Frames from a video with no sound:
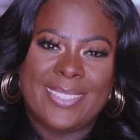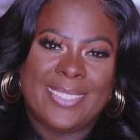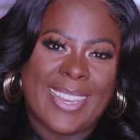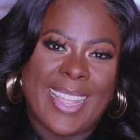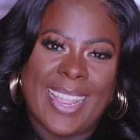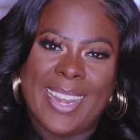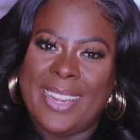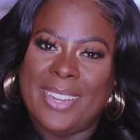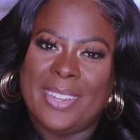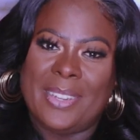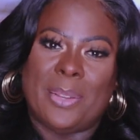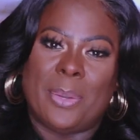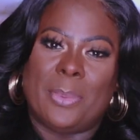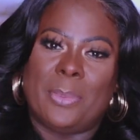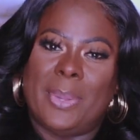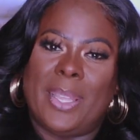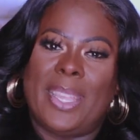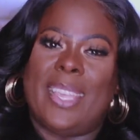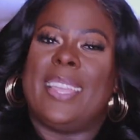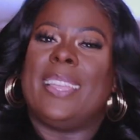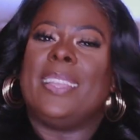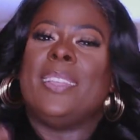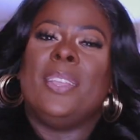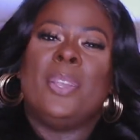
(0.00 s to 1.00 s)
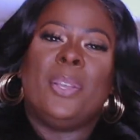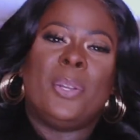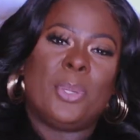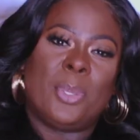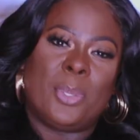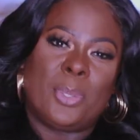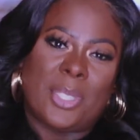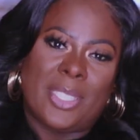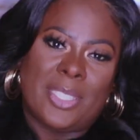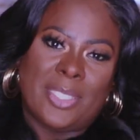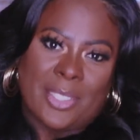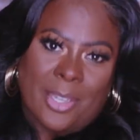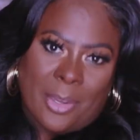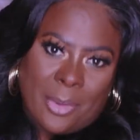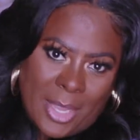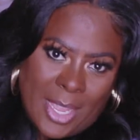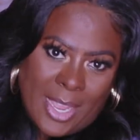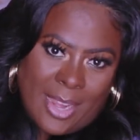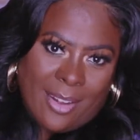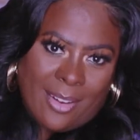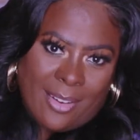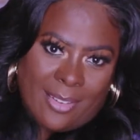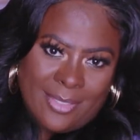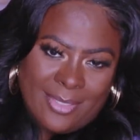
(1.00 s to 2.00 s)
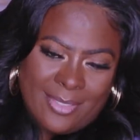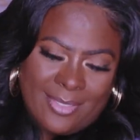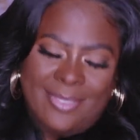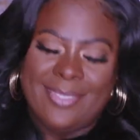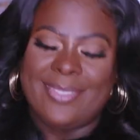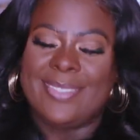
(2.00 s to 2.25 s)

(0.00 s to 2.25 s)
that ain't no wig. Who did your hair?